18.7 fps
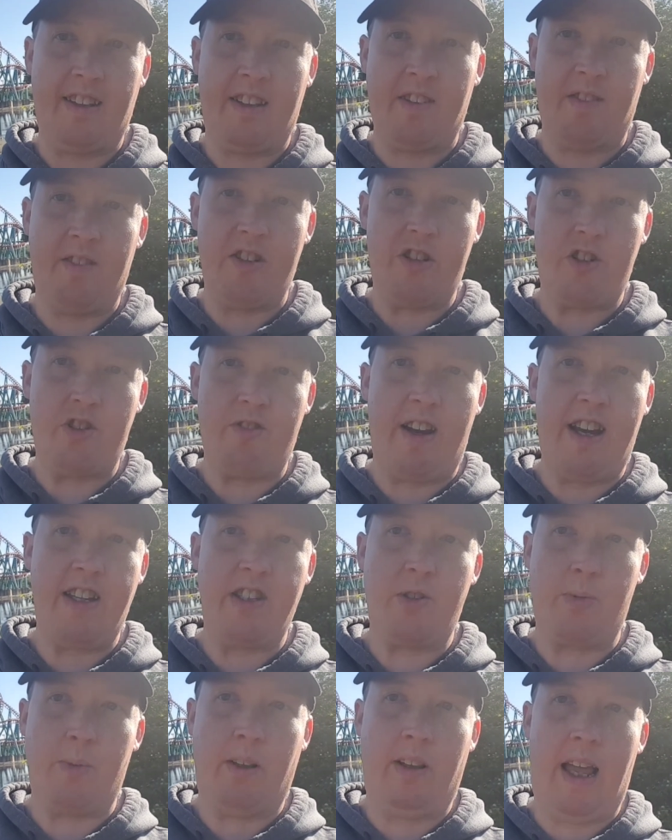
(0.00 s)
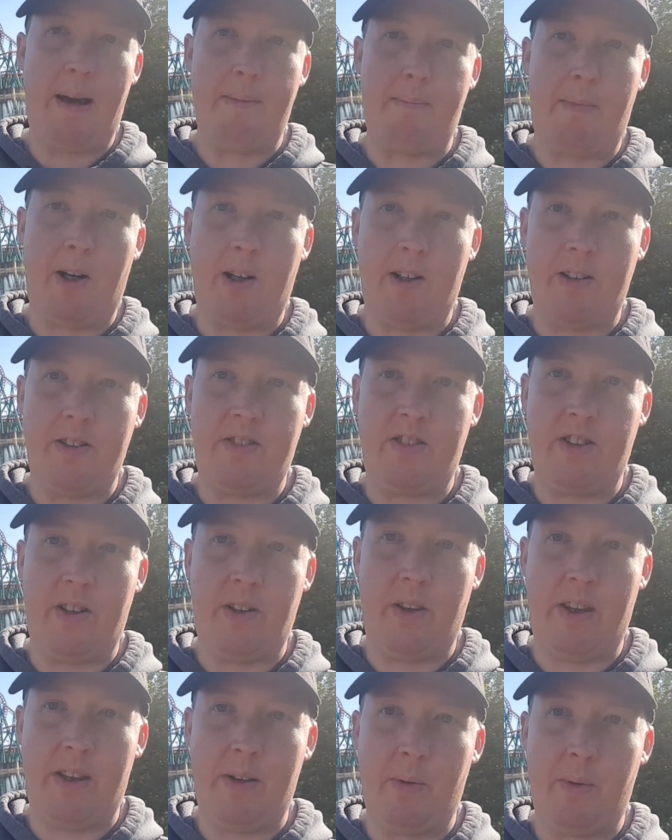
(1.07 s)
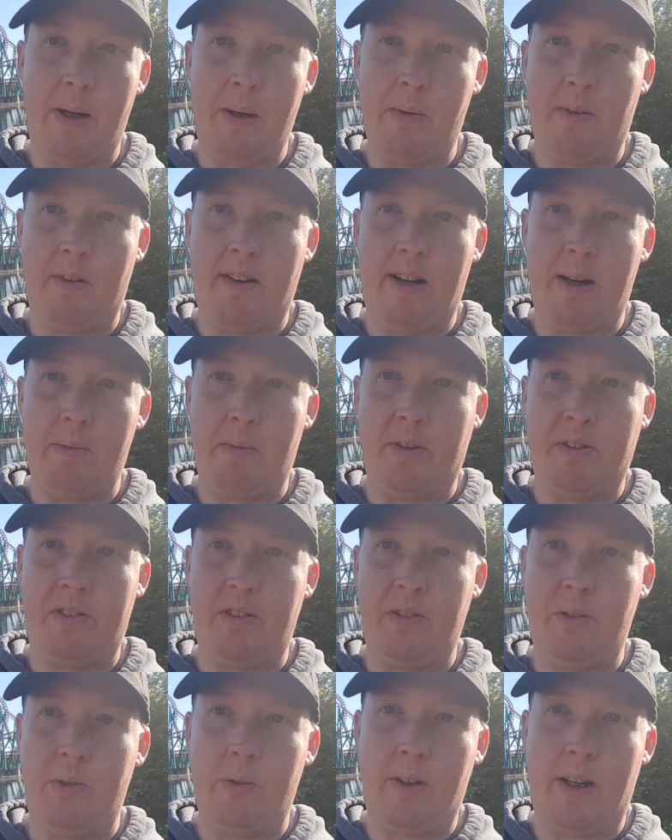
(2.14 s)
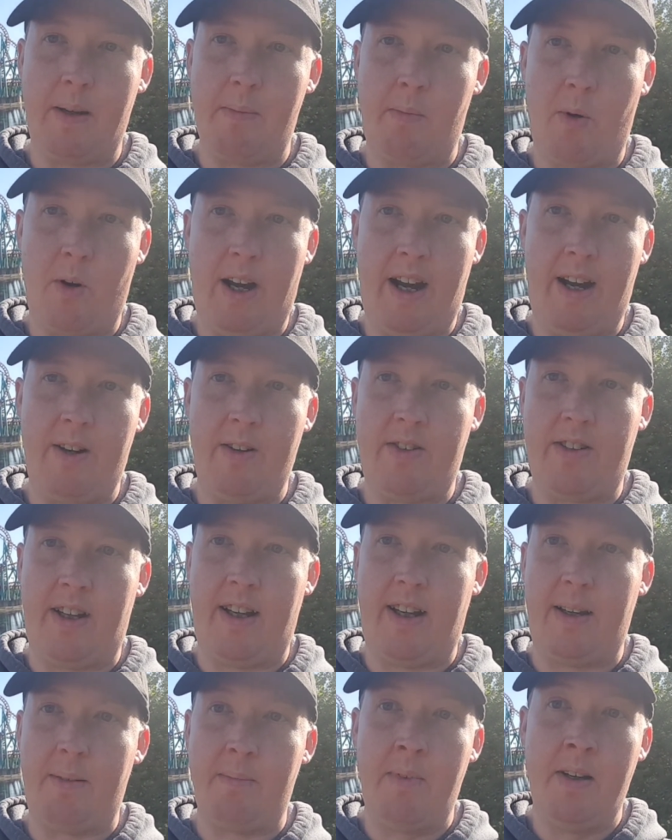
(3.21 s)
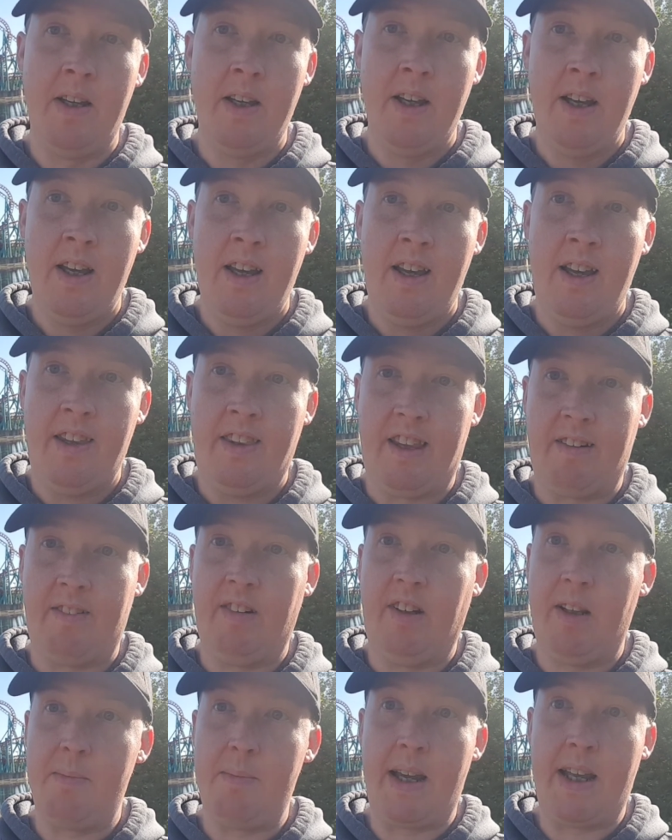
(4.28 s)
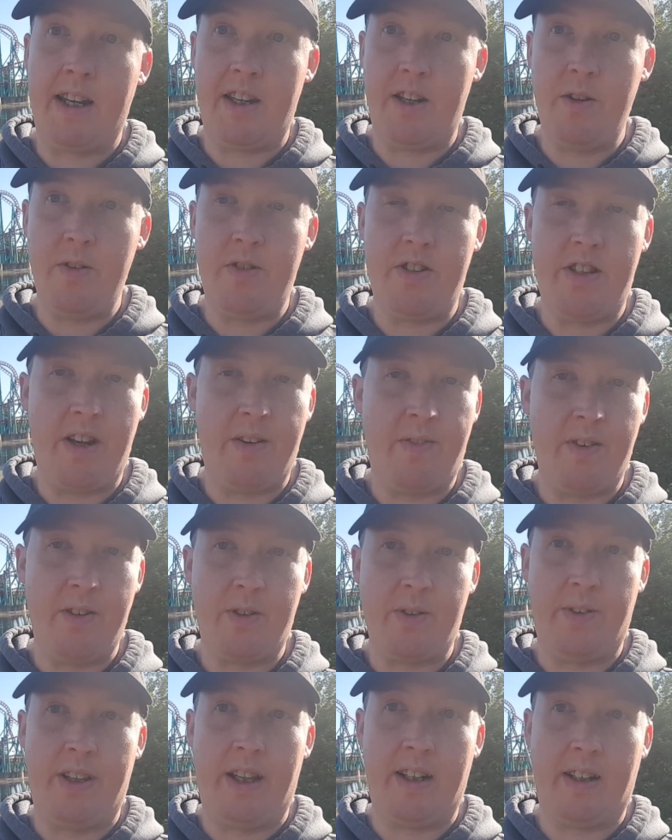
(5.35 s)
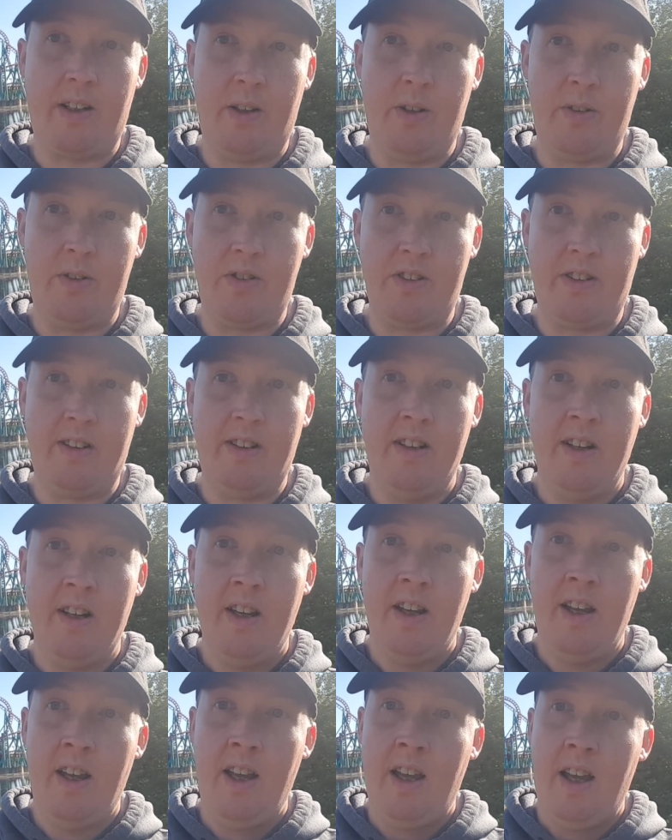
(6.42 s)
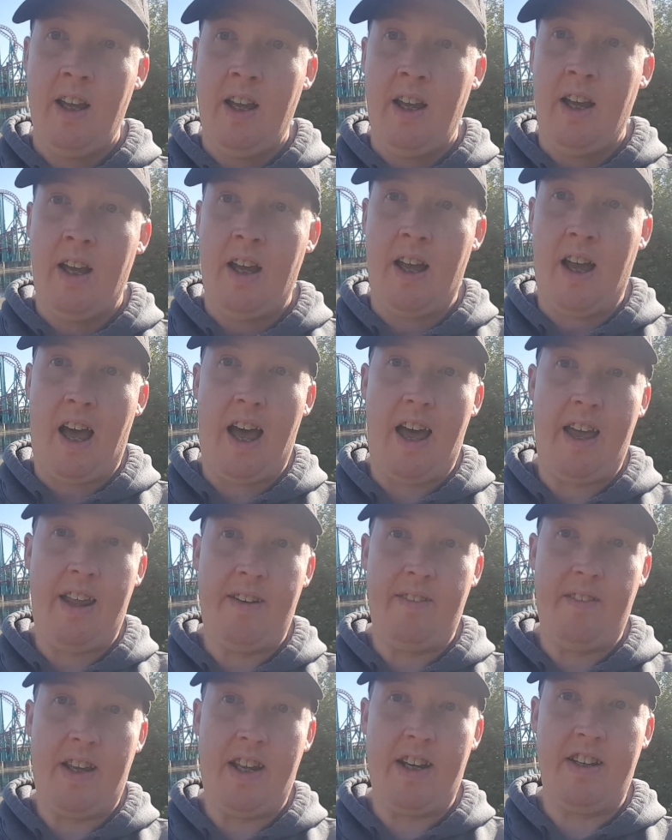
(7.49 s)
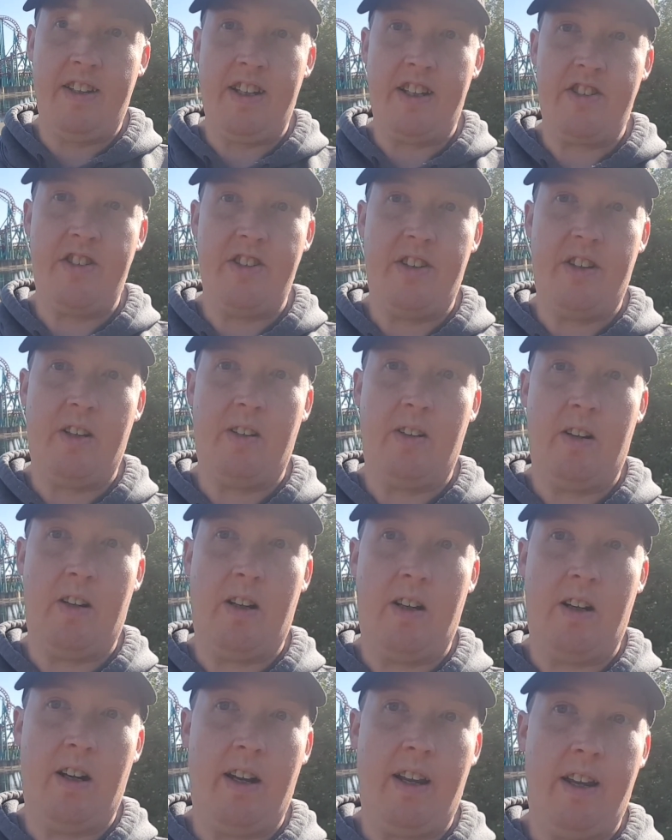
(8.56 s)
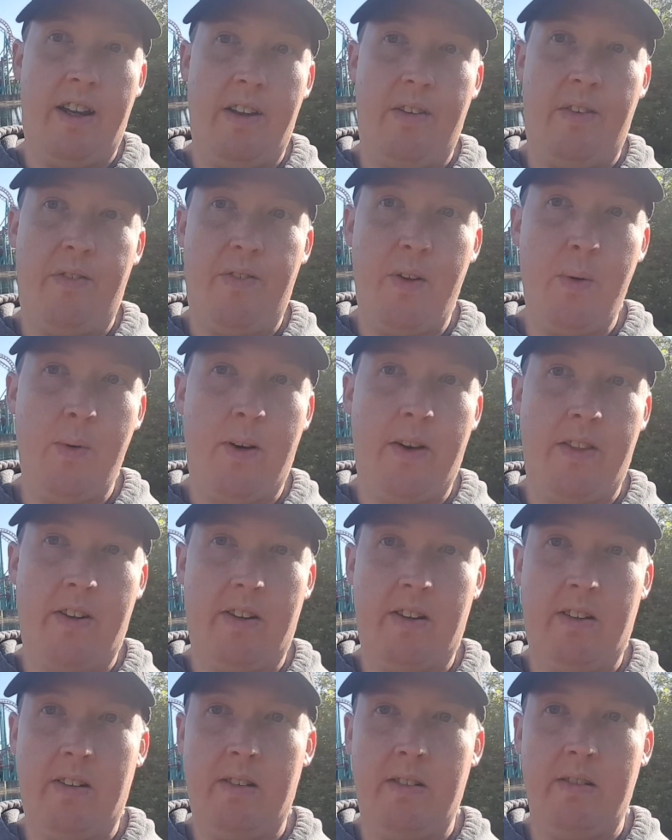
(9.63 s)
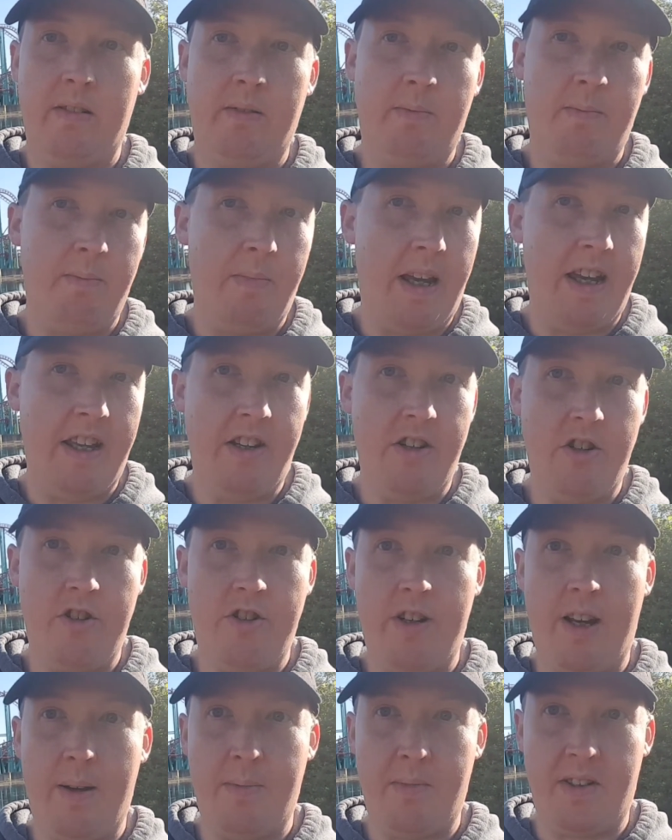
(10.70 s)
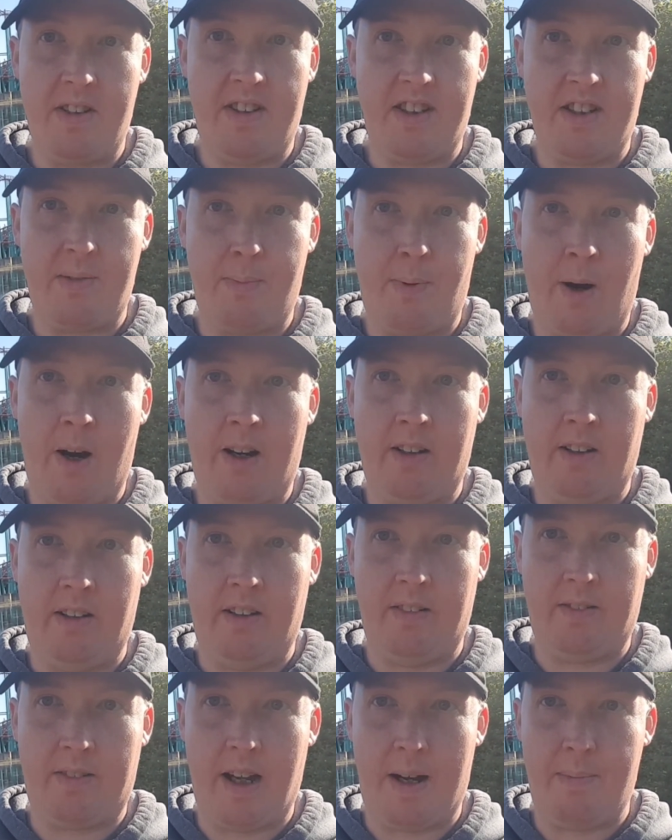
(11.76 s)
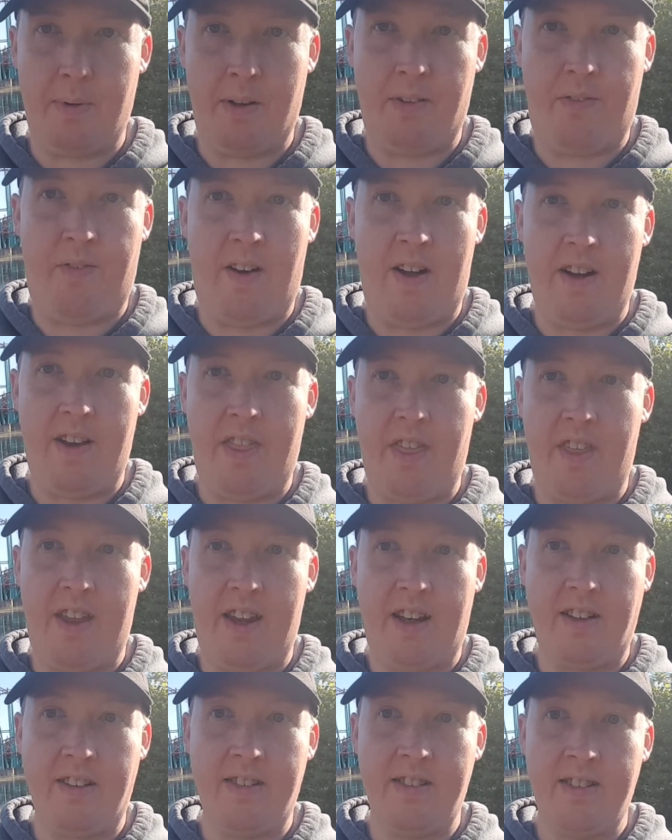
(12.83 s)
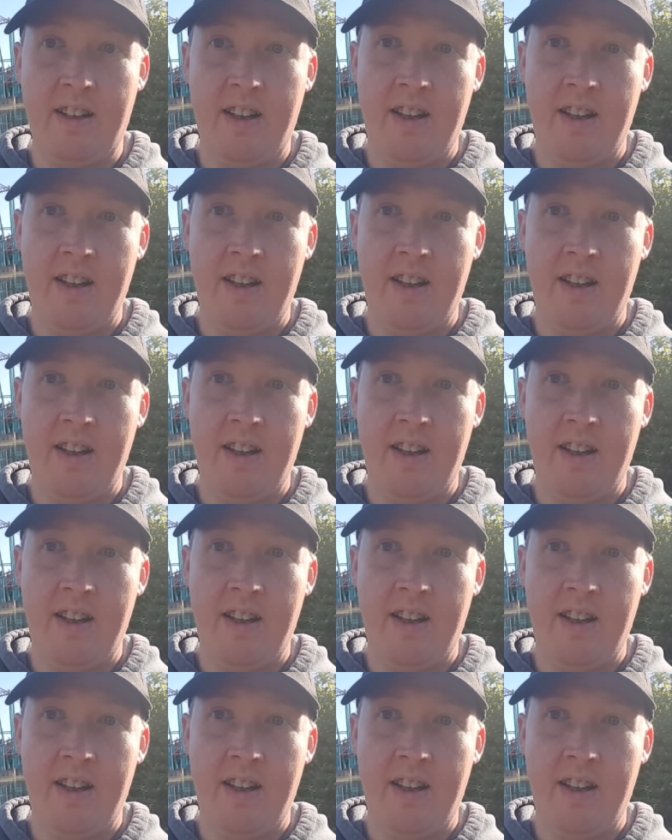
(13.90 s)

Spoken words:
that the restraints were lap bars so that we were able to get more airtime. That really made a huge difference on that coaster. And in addition, there are a few other hidden gems at this park, a couple of fun things